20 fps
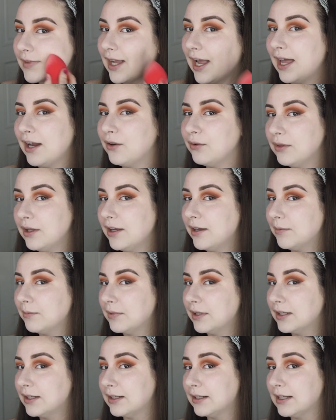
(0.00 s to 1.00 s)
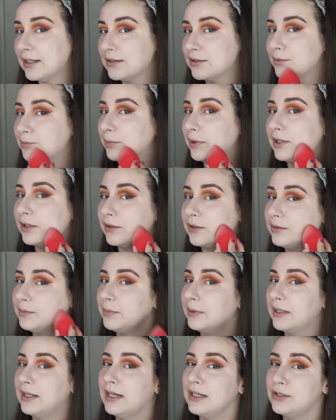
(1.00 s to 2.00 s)
I don't think I'm going to need to build,
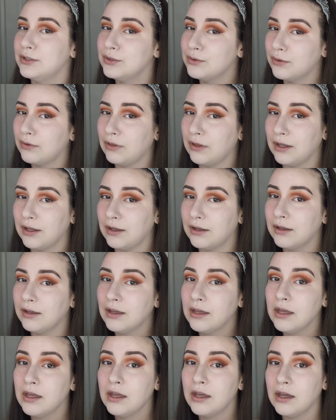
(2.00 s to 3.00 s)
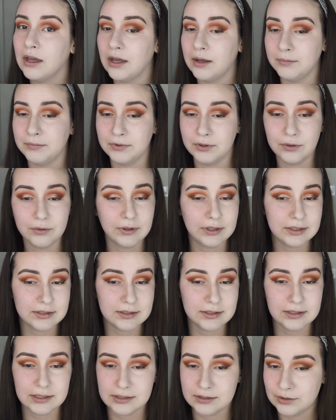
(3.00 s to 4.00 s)
but I do think I'm going
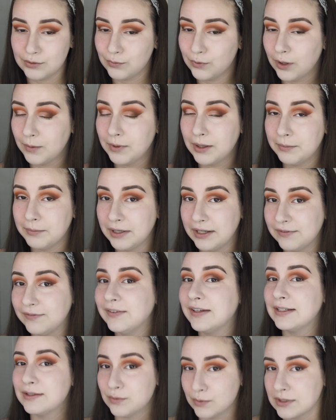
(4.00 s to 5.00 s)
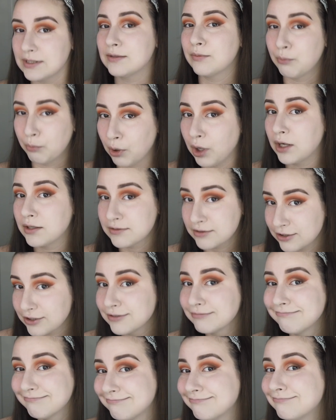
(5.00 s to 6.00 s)
to need to warm up my face with some
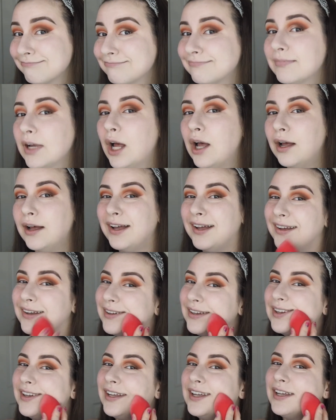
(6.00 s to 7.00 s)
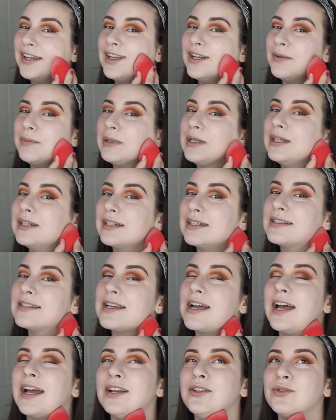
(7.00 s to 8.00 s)
bronzer. Because
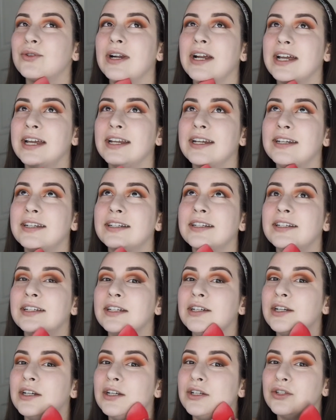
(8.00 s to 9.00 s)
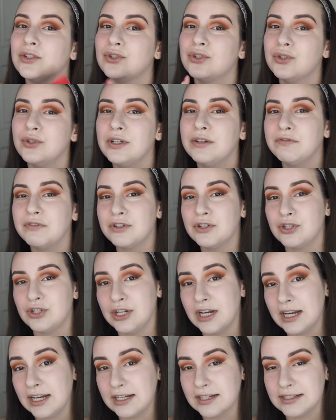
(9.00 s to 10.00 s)
I tried 2 different
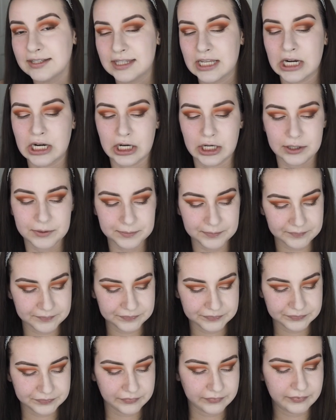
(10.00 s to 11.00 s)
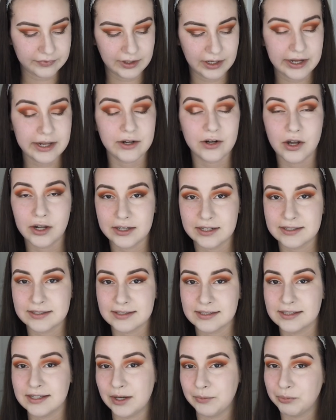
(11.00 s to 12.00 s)
shades there, and
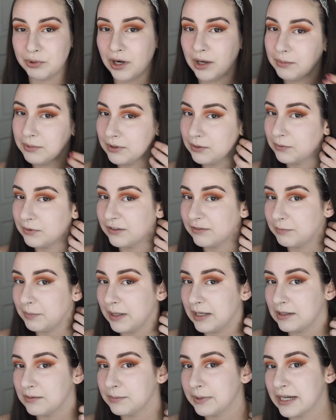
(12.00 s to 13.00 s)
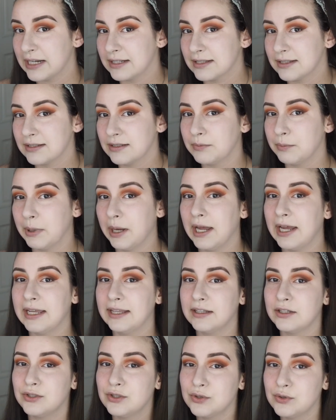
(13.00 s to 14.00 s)
honestly I probably would have been best buying
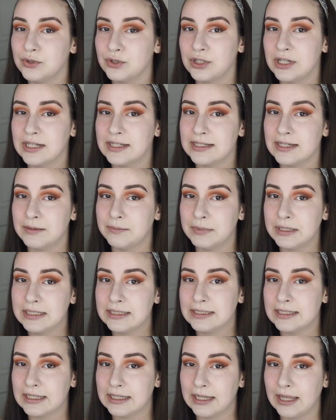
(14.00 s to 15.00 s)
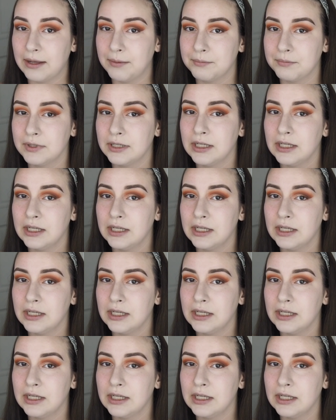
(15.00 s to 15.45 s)
the 2 shades and mixing them,